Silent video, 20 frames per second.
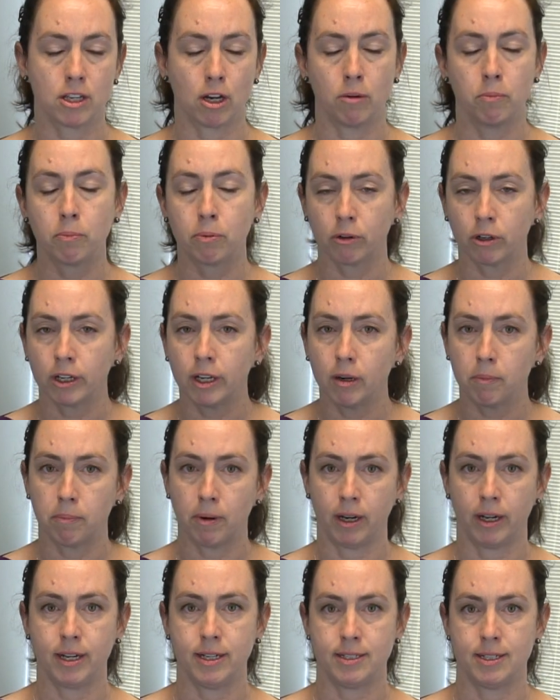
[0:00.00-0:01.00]
our brilliant
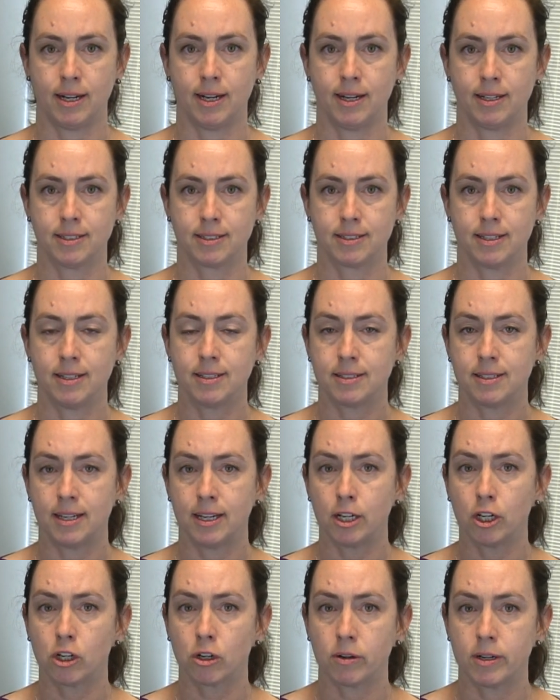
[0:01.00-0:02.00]
body does is it
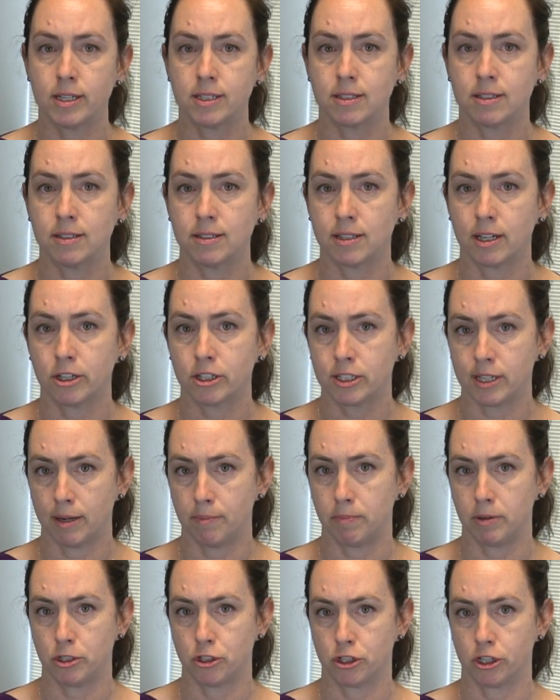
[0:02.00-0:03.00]
increases our
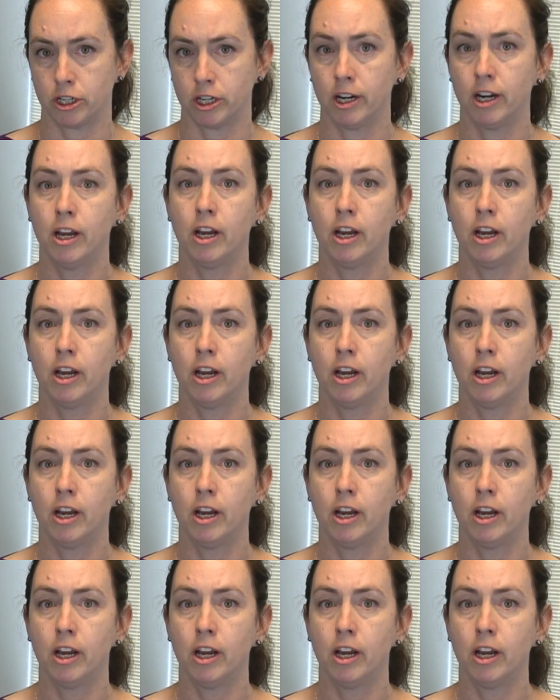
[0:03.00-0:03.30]
temperature.